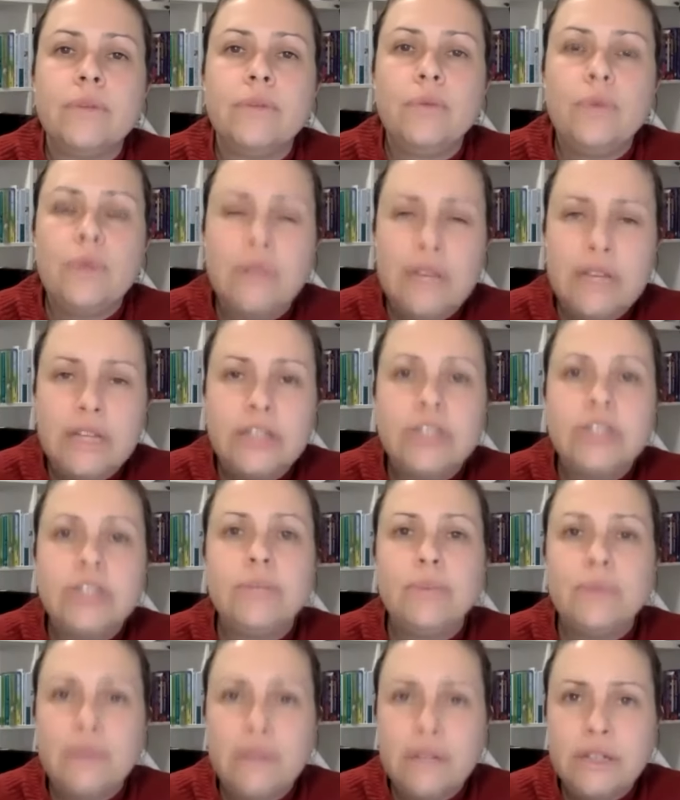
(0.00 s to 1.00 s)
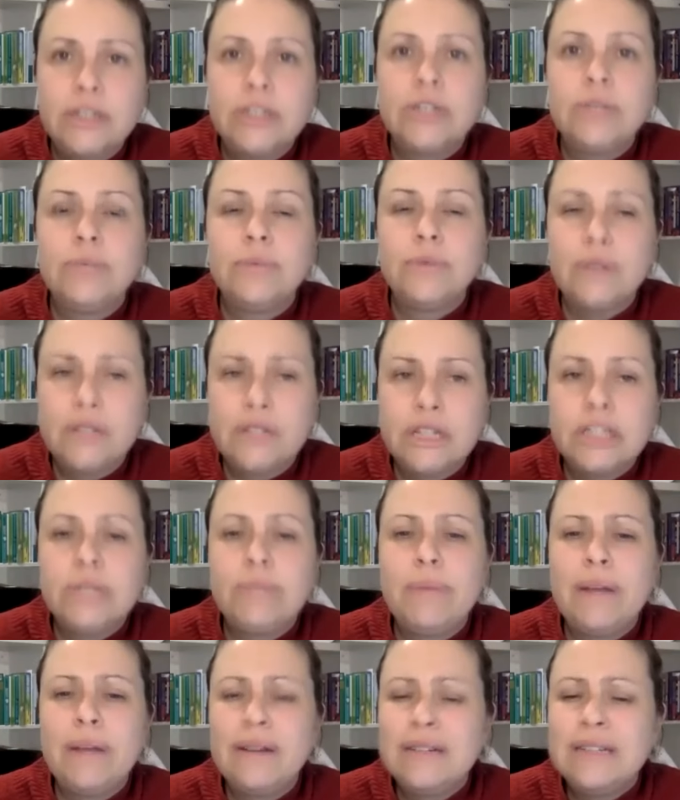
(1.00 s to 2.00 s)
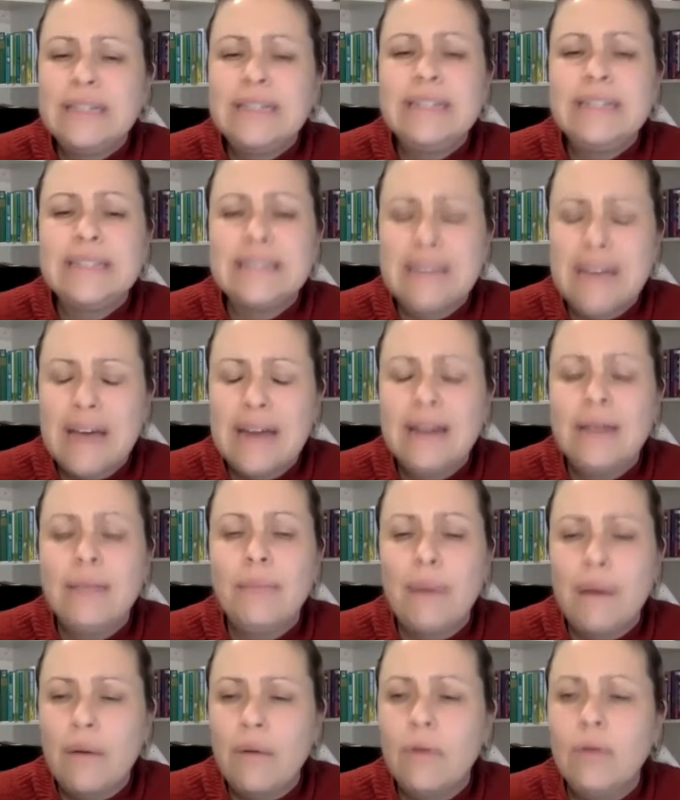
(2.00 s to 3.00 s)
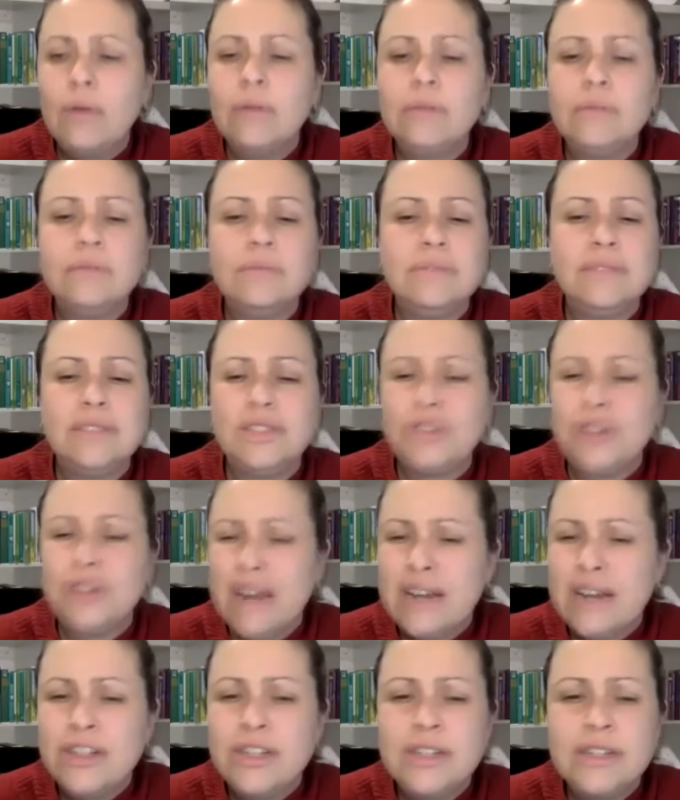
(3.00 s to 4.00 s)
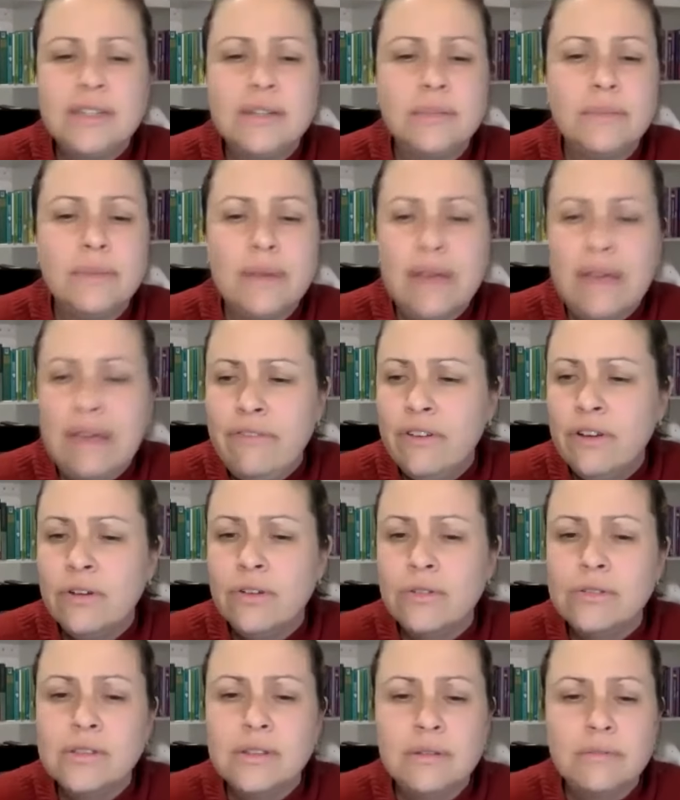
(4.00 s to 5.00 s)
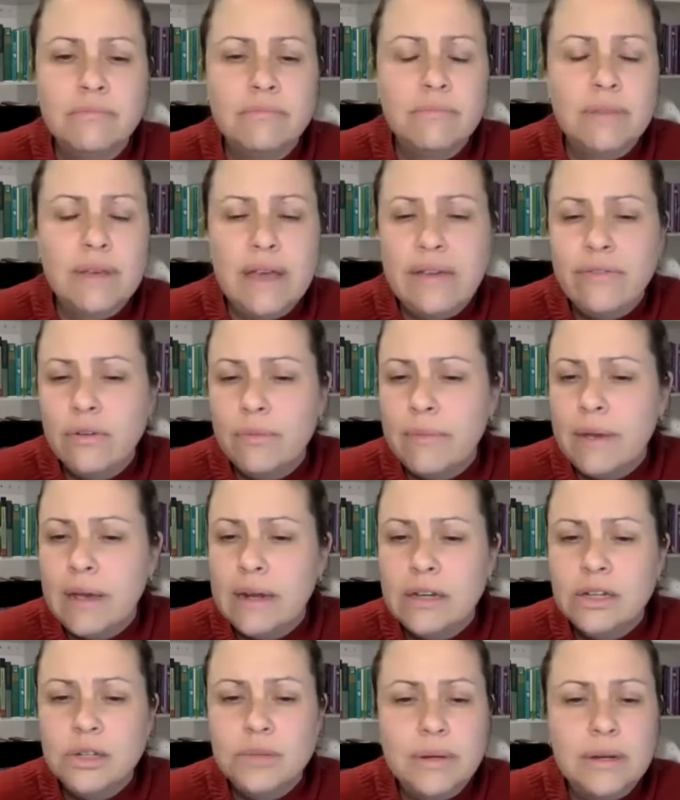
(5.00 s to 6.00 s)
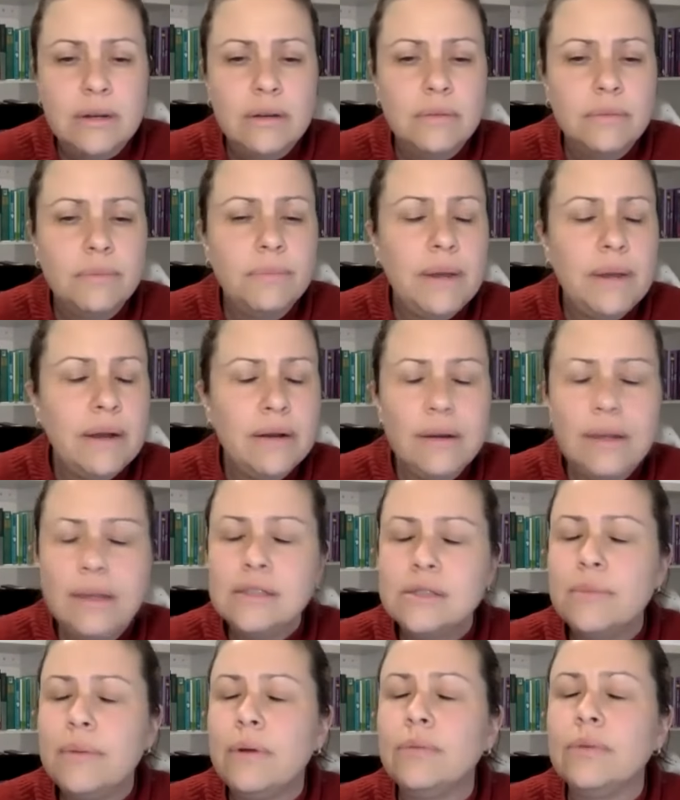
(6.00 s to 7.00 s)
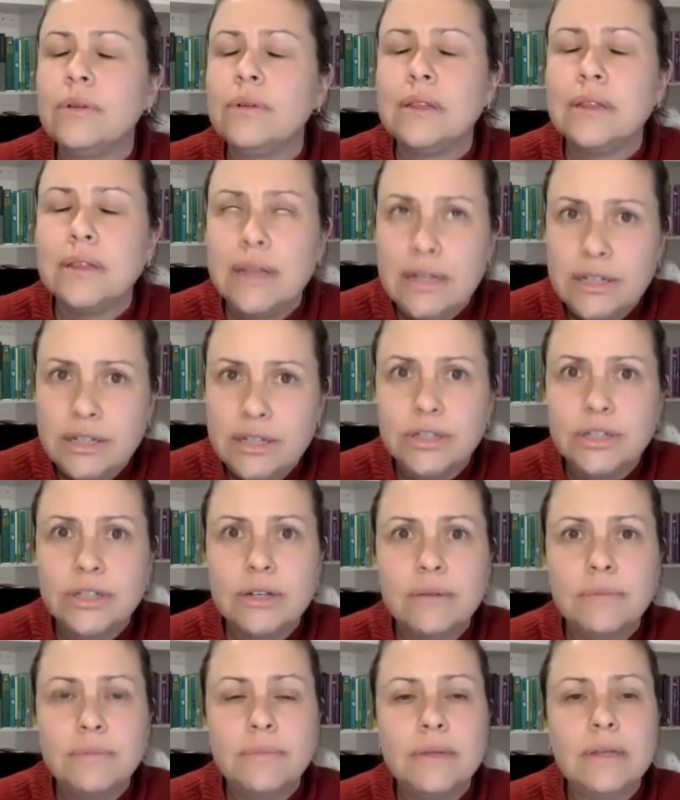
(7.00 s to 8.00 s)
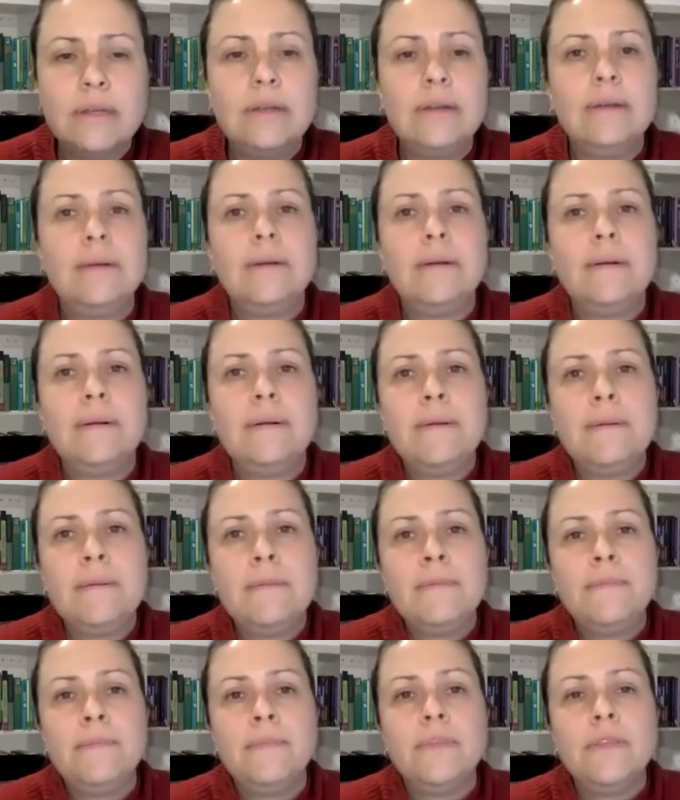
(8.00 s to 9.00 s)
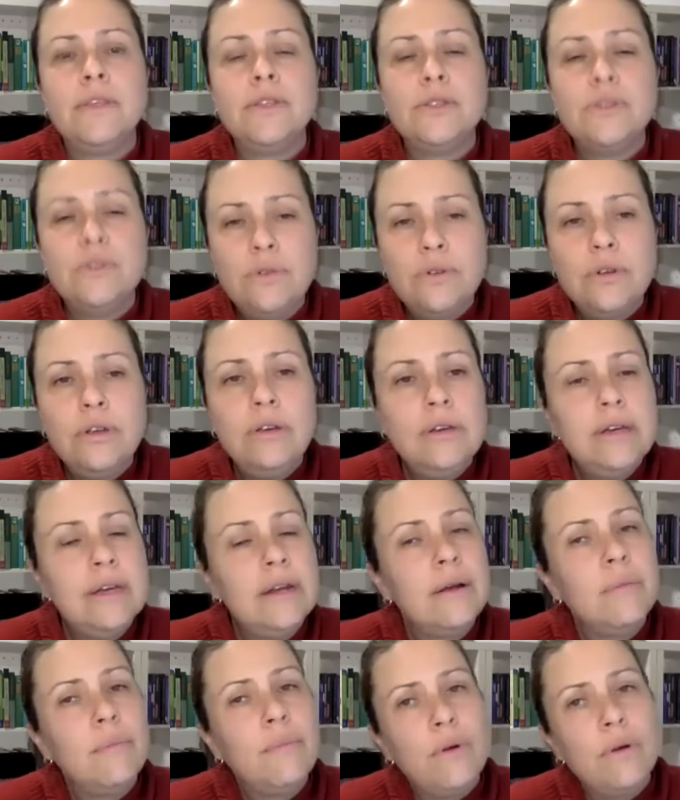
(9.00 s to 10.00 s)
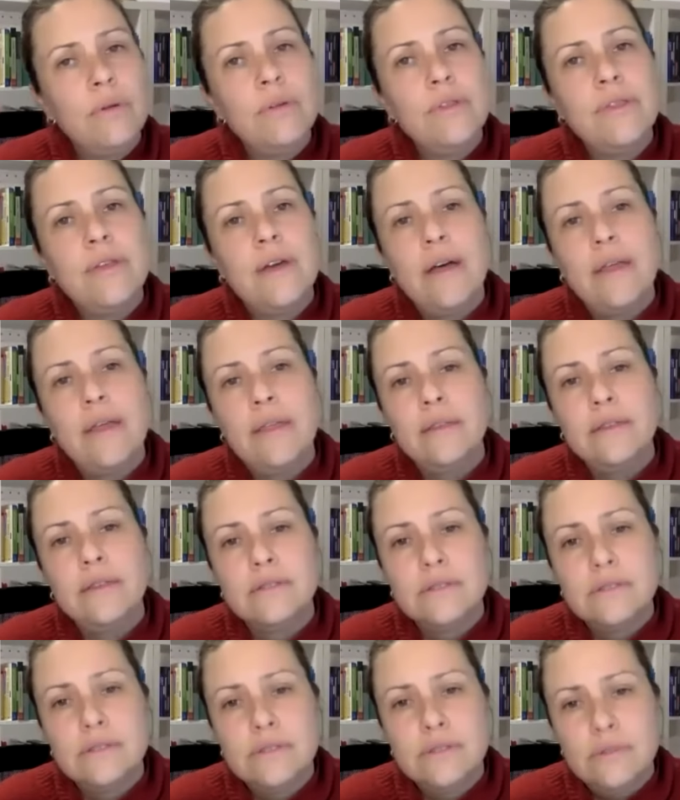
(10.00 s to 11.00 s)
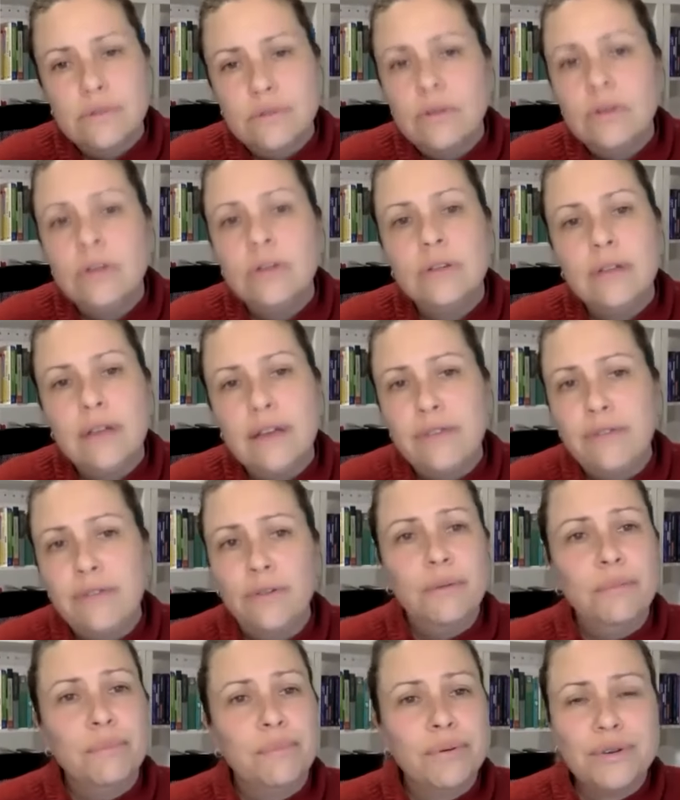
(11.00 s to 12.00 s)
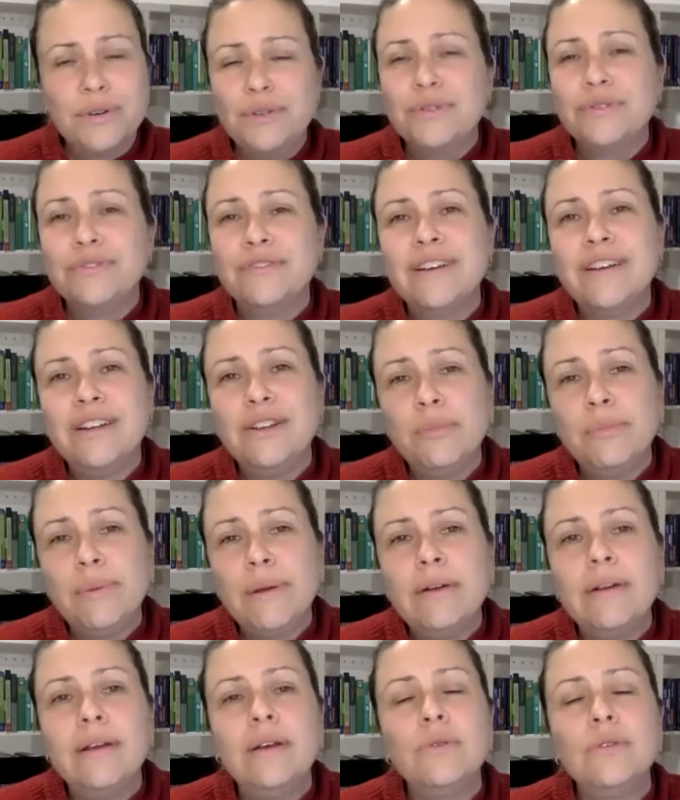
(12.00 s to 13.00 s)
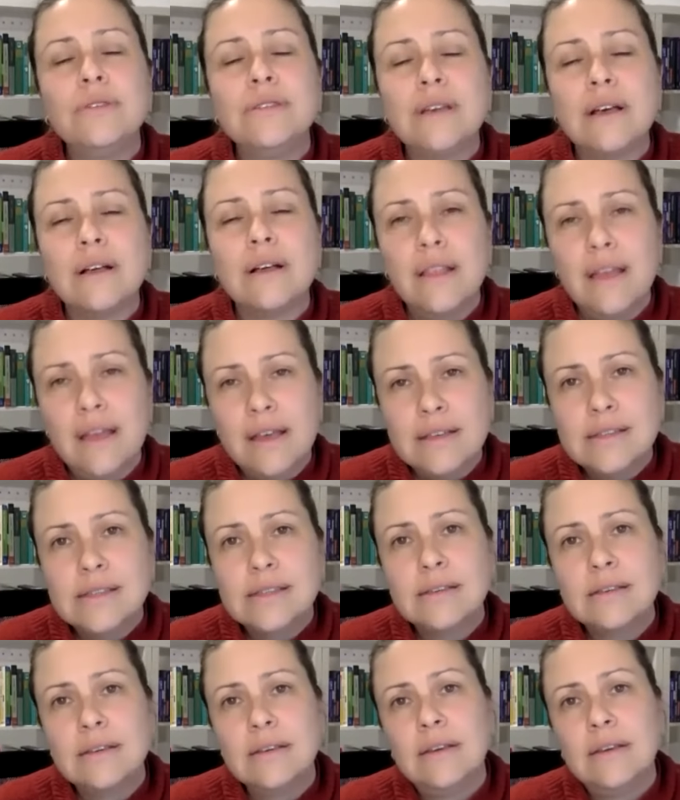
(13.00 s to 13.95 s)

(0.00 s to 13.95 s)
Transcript: Relationship. Parenting is not about strategies and behaviors and behavior management. Parenting is about relationship. And the sooner you get on board with that, the sooner your life will improve and your parenting will suck less.